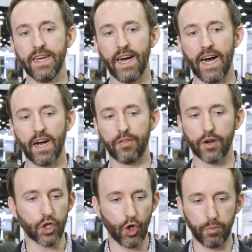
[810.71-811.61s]
They're
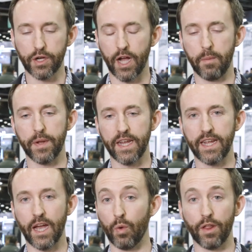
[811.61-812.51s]
a global
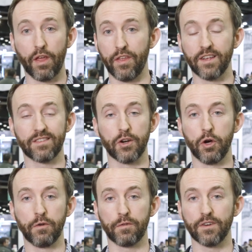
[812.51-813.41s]
company, and one of the things they're
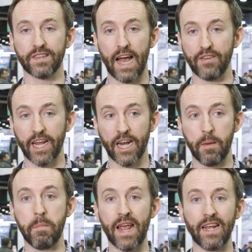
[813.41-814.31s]
known for is having an
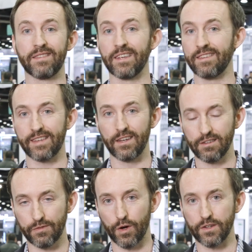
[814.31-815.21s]
amazing
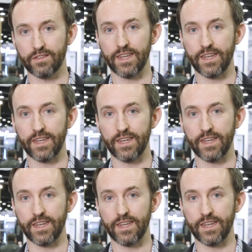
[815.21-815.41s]
sales force.